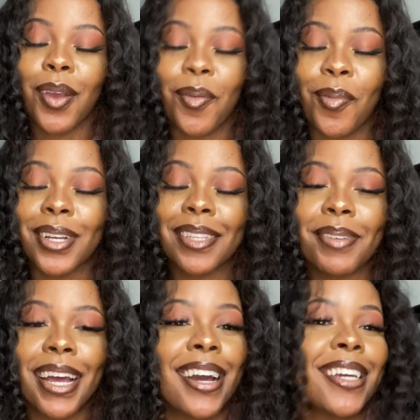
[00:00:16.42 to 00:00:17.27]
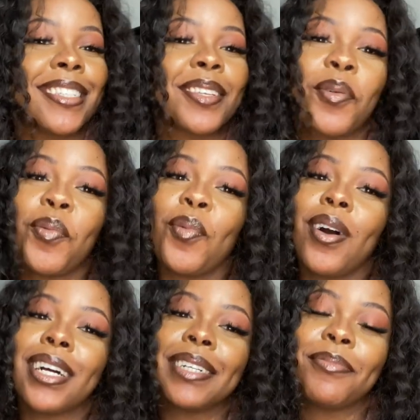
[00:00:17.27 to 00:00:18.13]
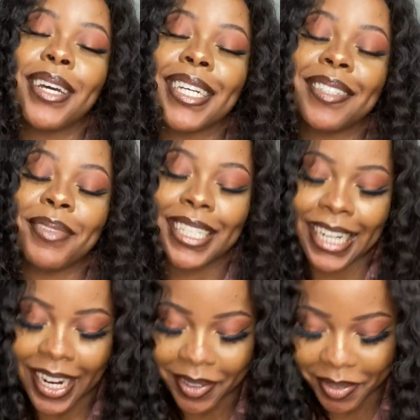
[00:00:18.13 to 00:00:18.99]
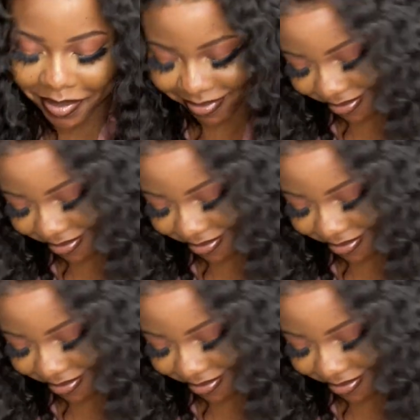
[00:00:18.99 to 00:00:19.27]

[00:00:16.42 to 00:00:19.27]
What's up guys, welcome back to my channel.